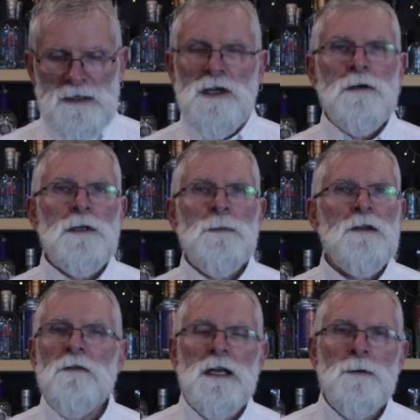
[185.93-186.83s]
It's only
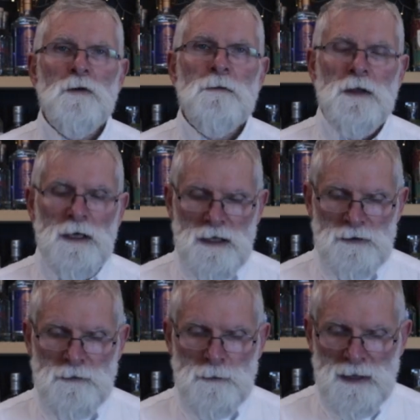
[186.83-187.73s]
been available for the
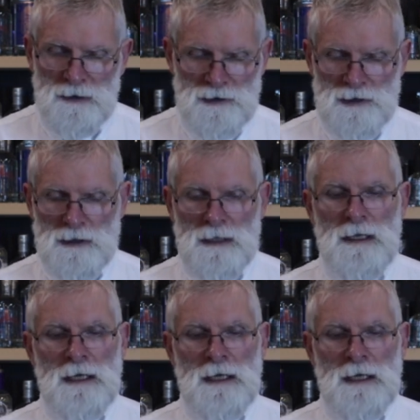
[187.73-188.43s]
last few months.